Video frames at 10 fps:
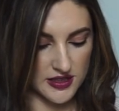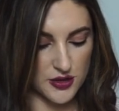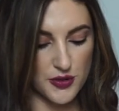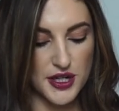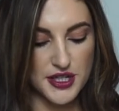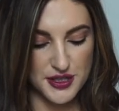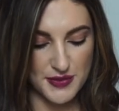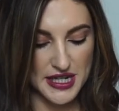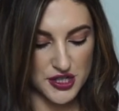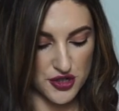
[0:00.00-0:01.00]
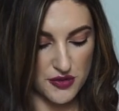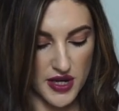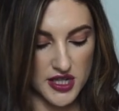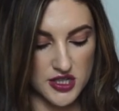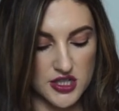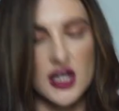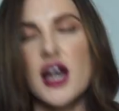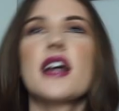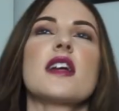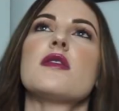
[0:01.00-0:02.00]
won't expect too much.
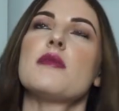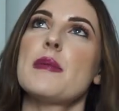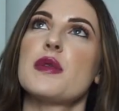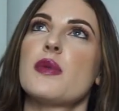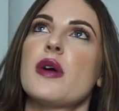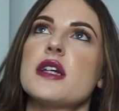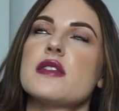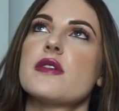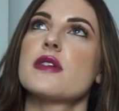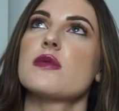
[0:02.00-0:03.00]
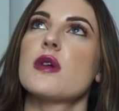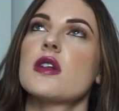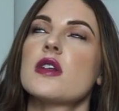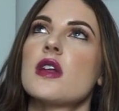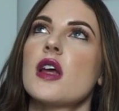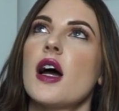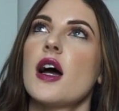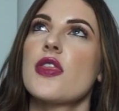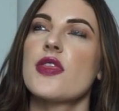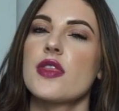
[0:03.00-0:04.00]
I can remember the price of this one. I
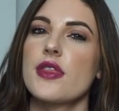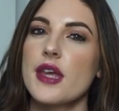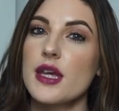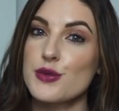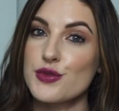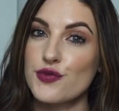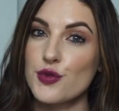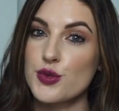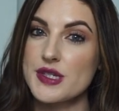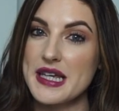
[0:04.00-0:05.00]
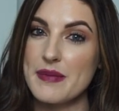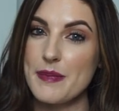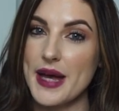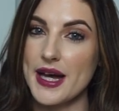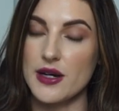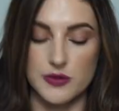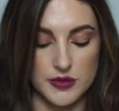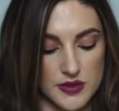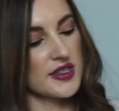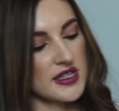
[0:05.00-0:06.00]
think it was £14.
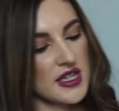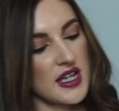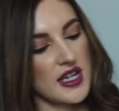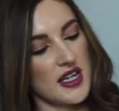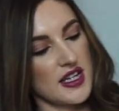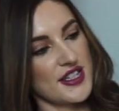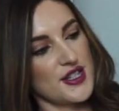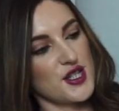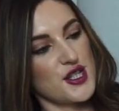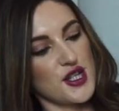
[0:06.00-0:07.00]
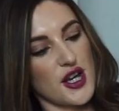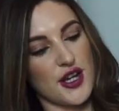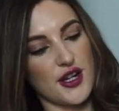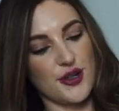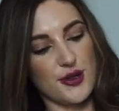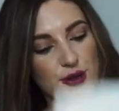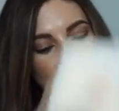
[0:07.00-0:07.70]
So,